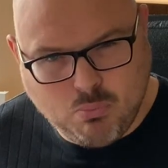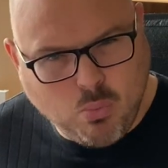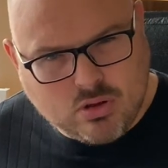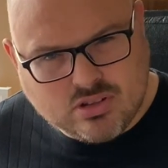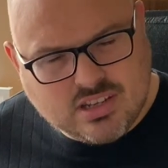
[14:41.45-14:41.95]

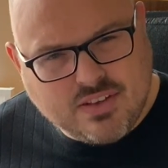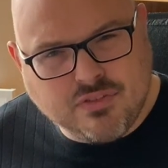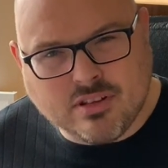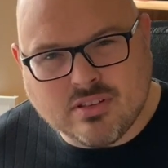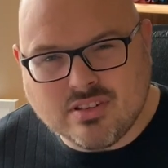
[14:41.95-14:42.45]
What's the
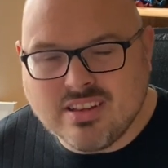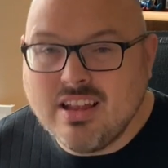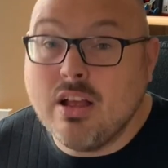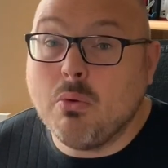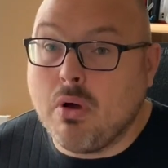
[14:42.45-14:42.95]
difference?
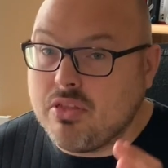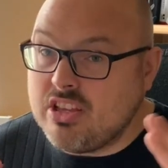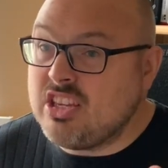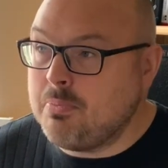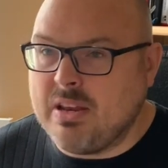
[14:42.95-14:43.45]
Well,
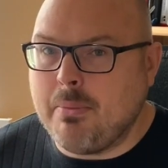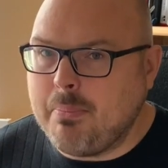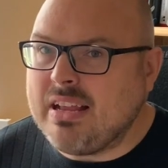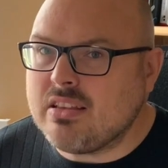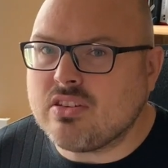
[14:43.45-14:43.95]
this has been a
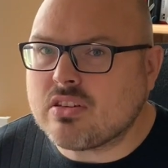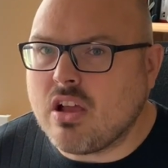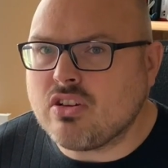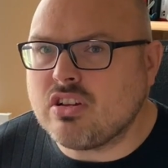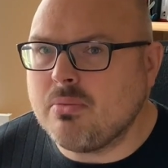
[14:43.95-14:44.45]
big
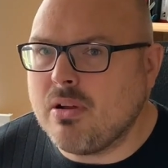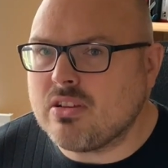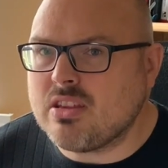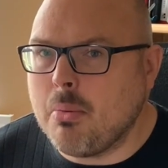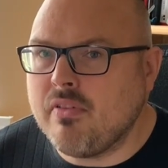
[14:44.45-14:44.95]
discussion
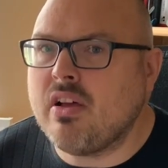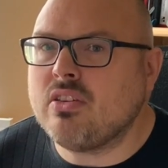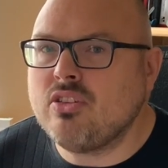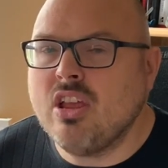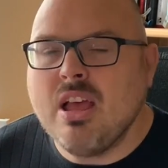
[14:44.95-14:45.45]
amongst some of us,